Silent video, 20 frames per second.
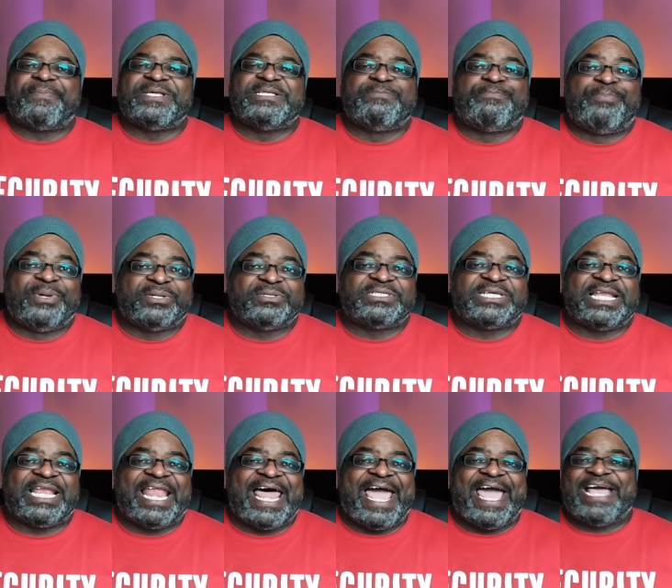is built to
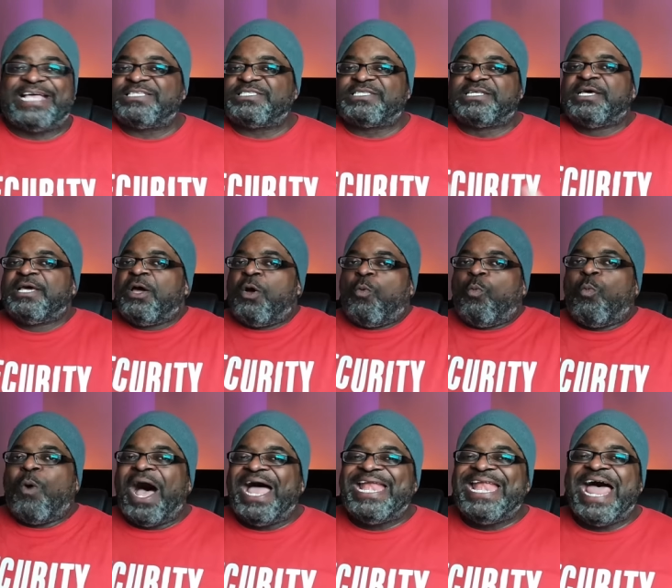last.
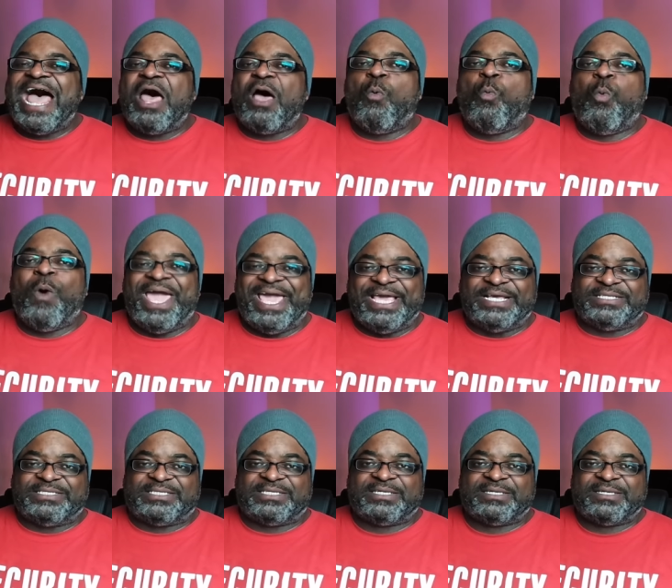Why not
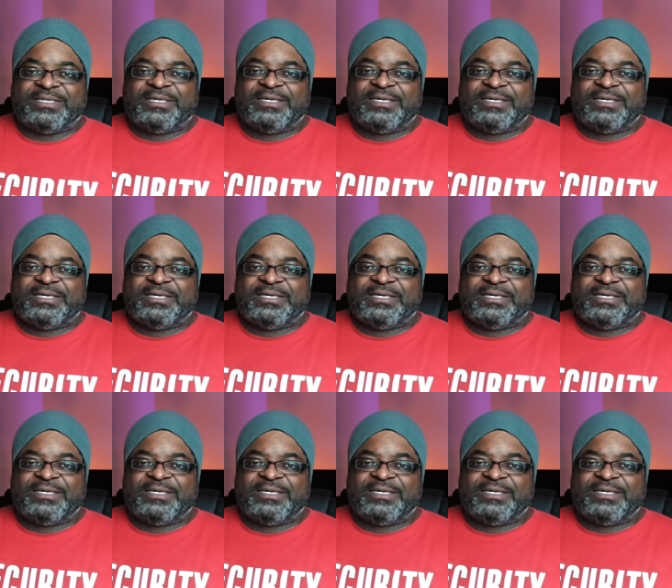wait?